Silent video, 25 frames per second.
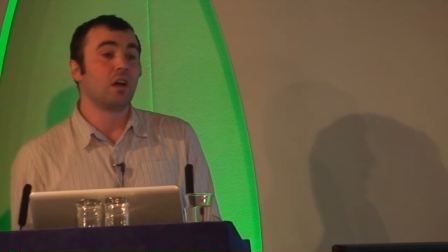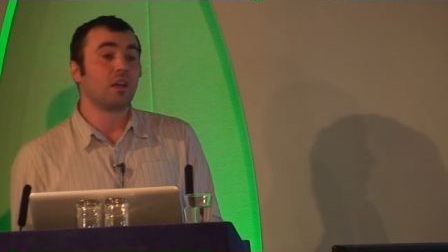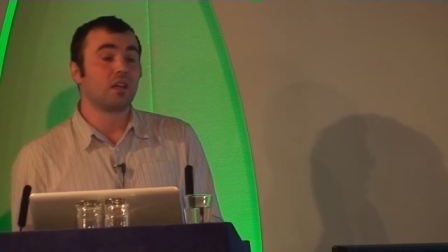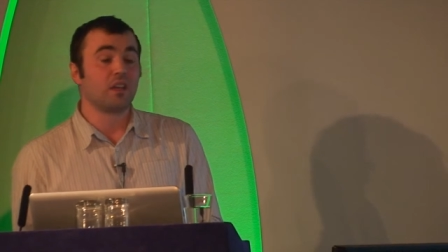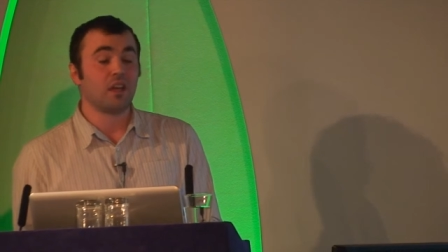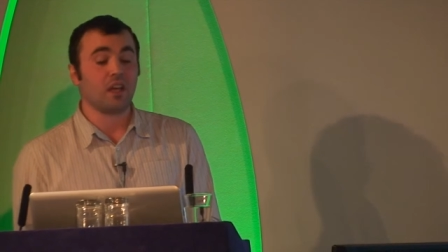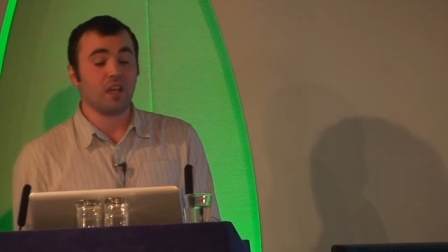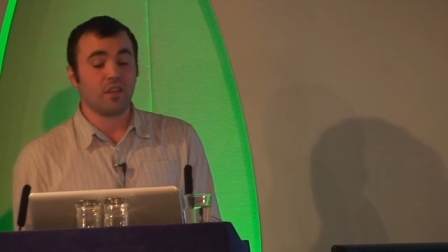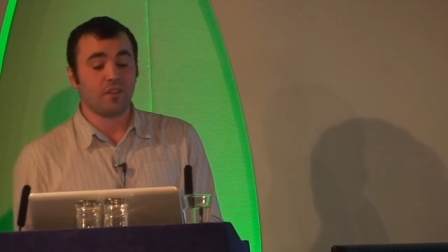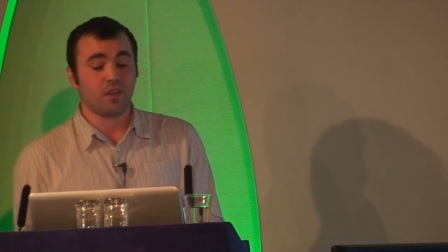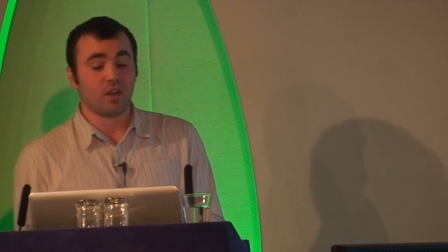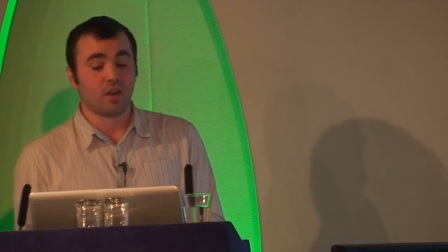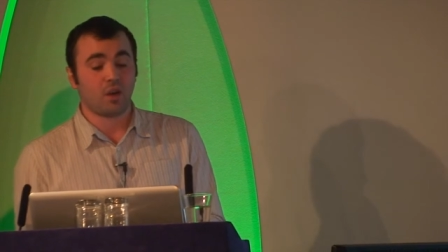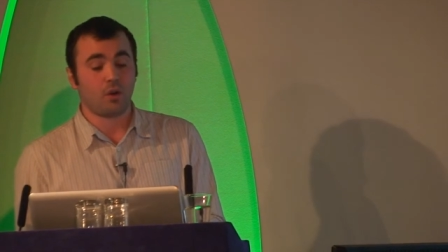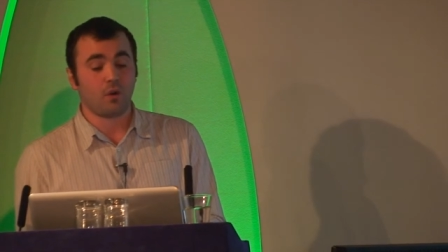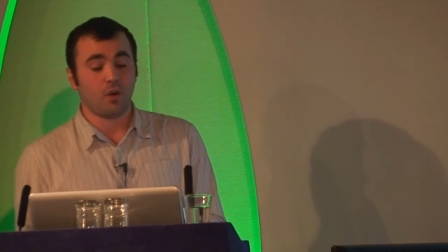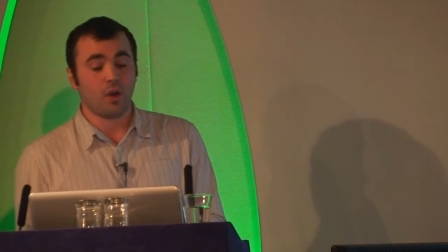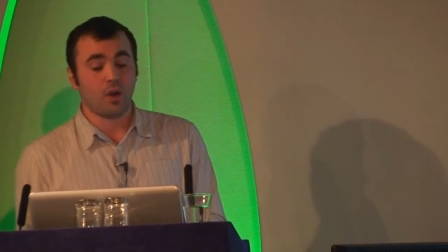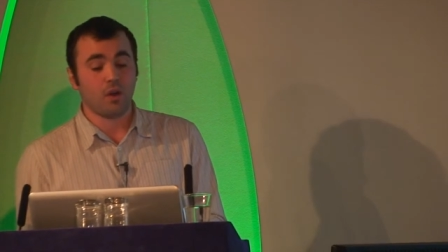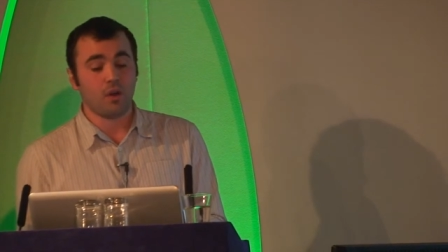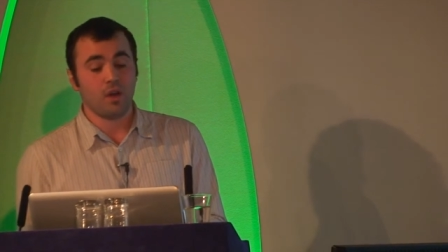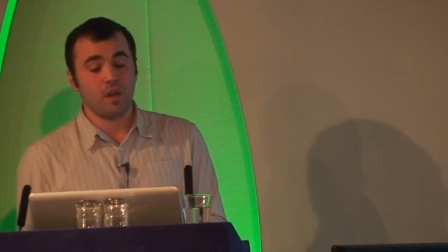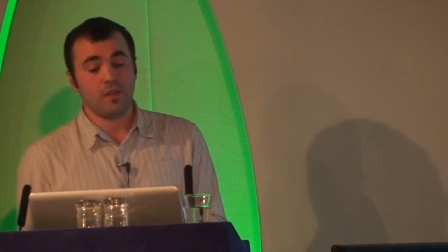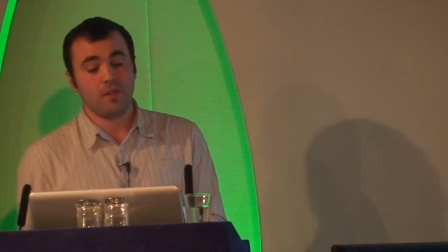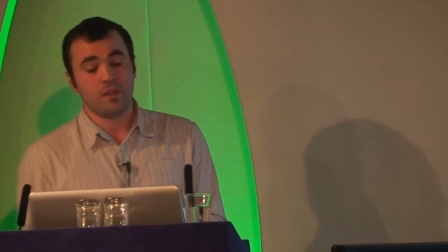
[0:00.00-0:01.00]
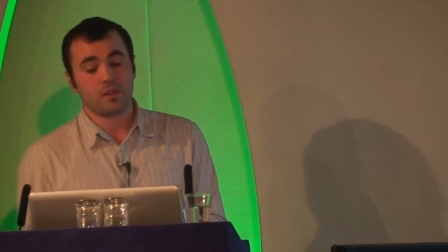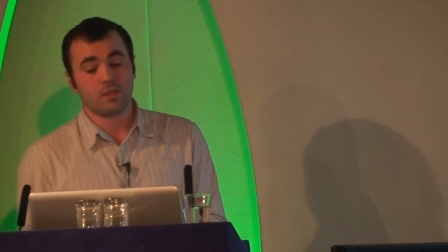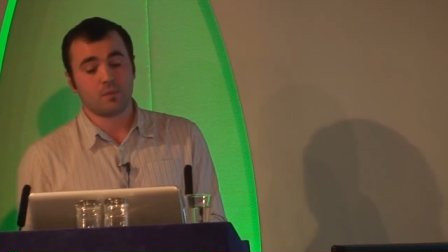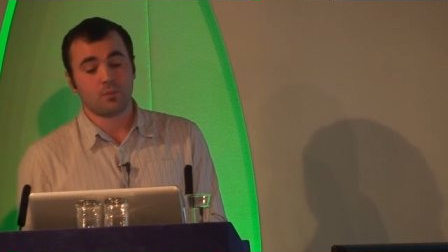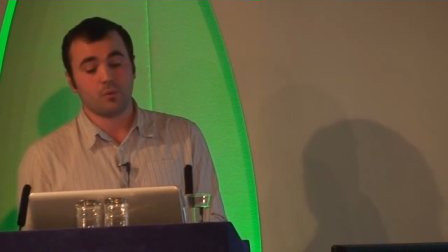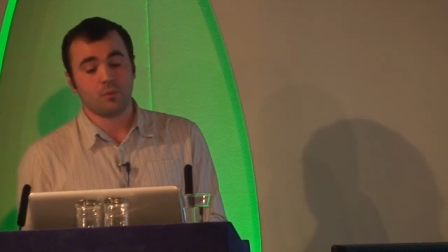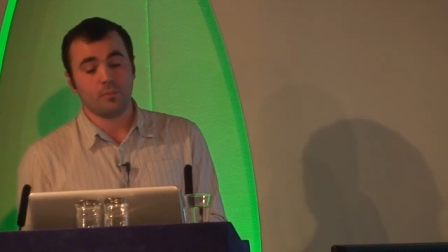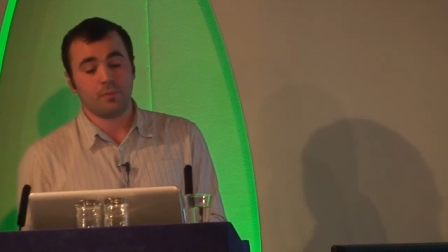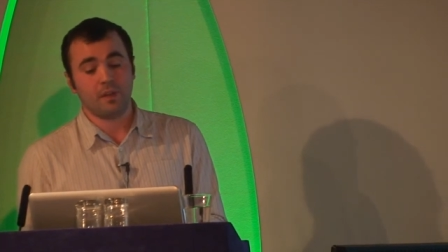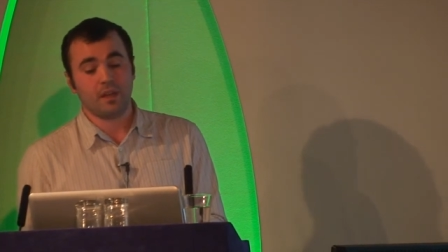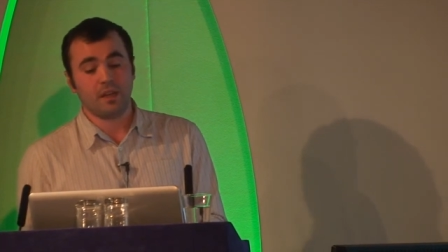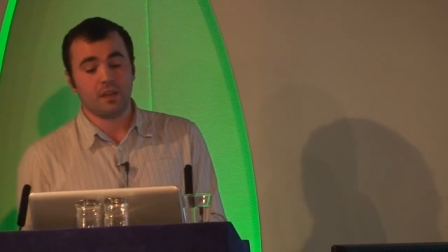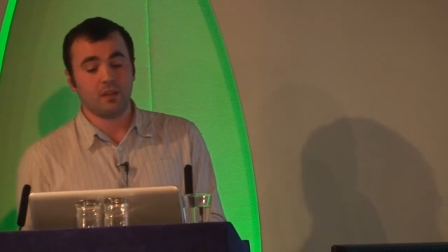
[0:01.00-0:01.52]
get you that quote, and this
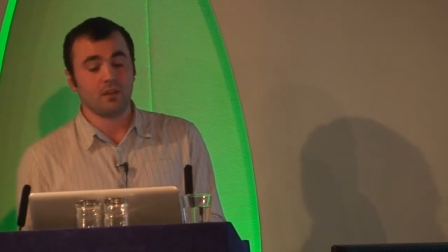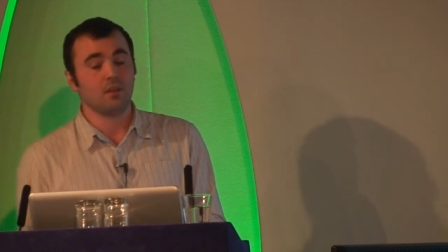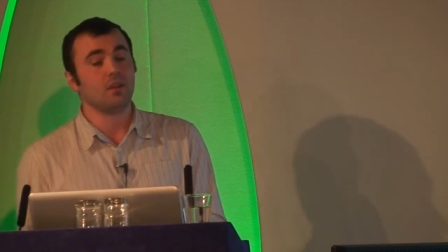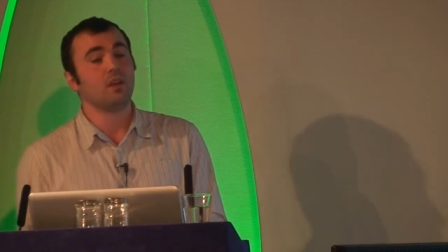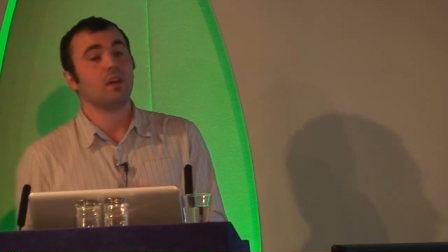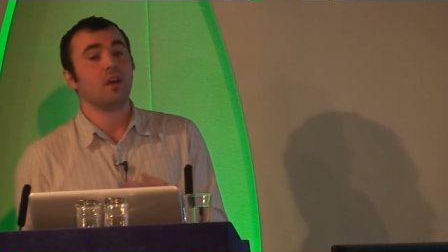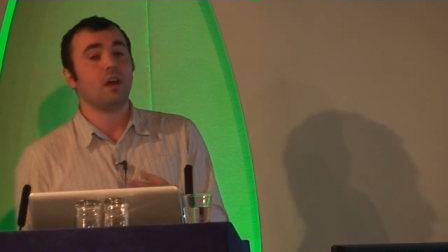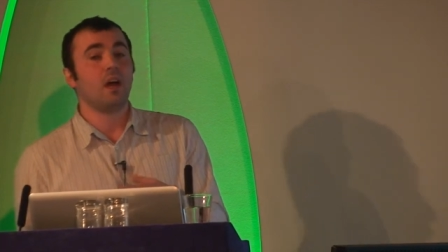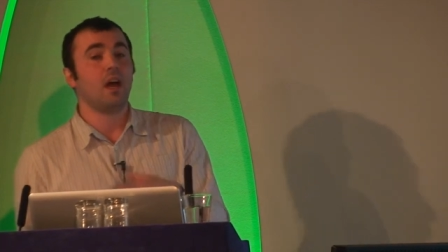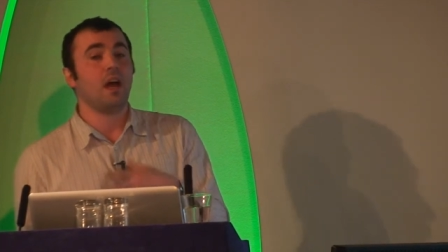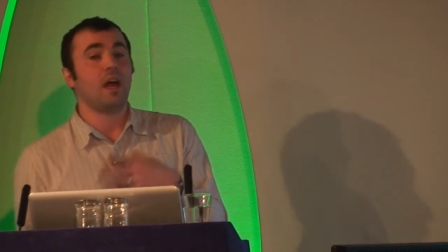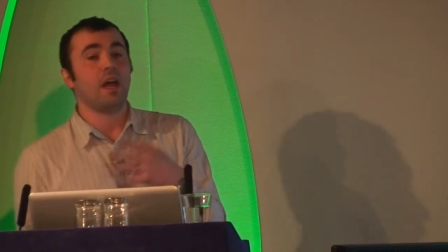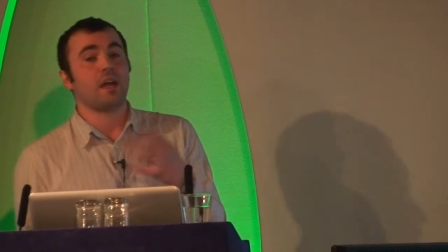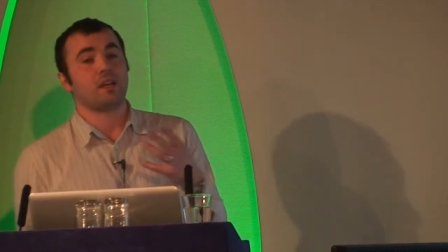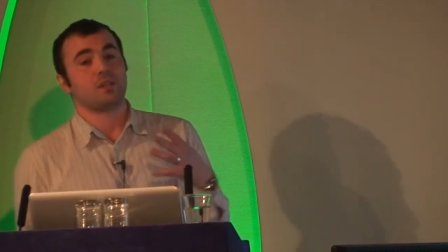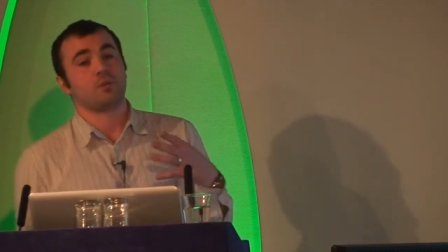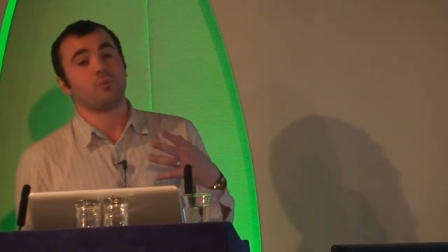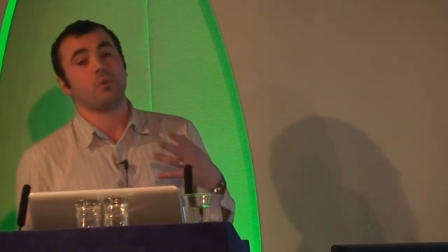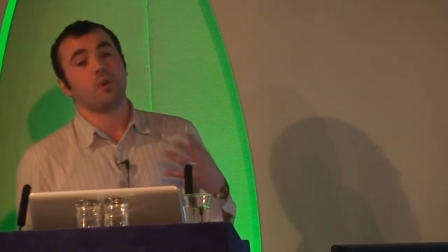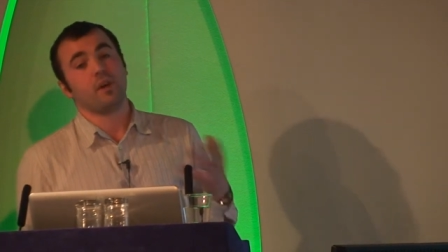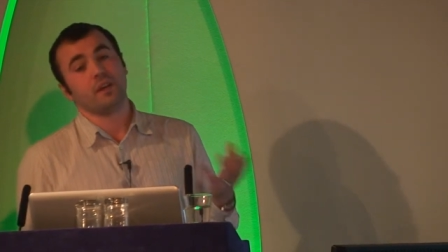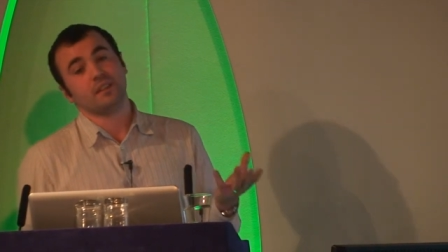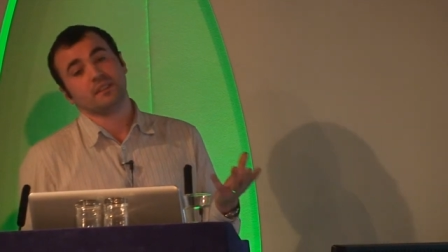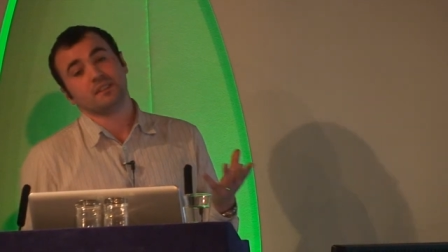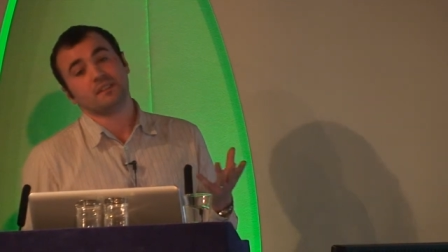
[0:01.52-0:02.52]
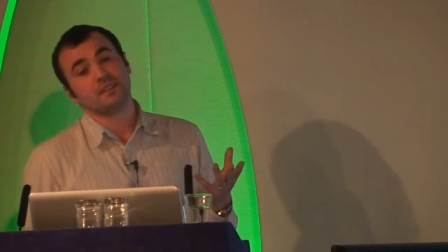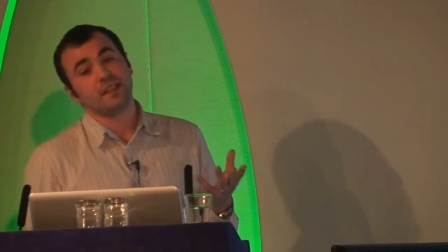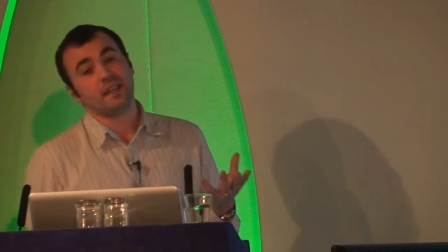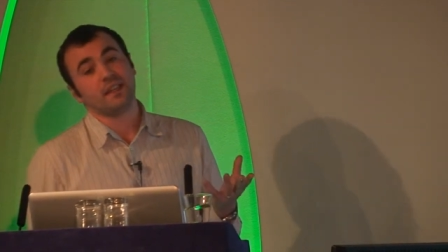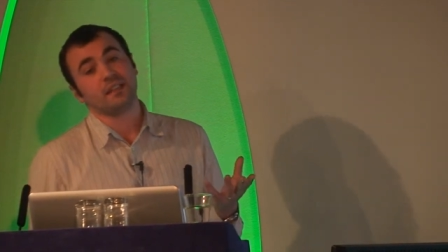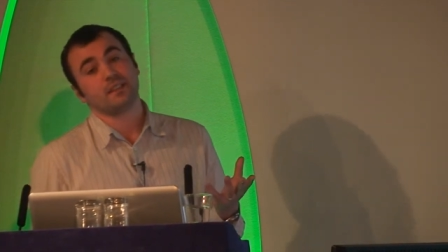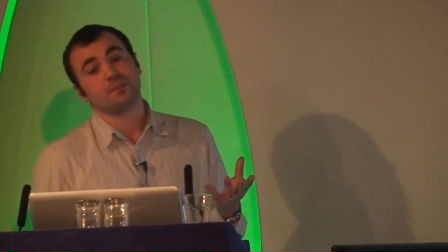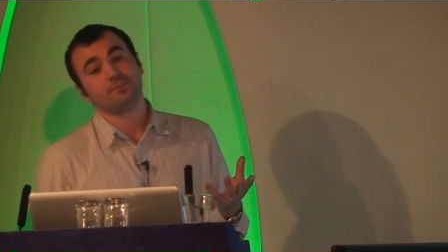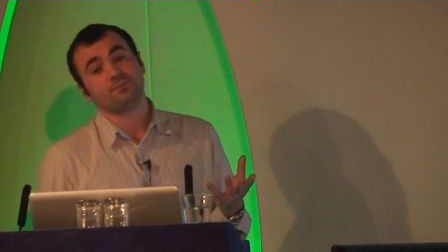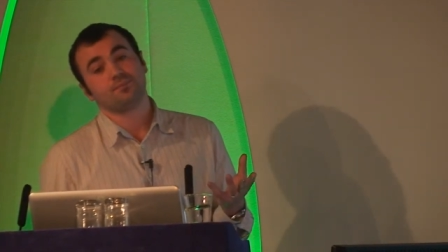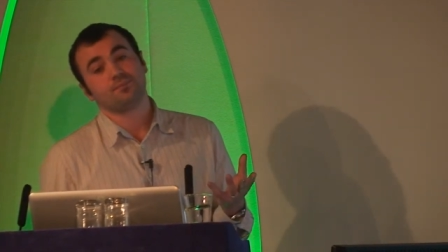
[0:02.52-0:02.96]
will mean X, Y, and Z.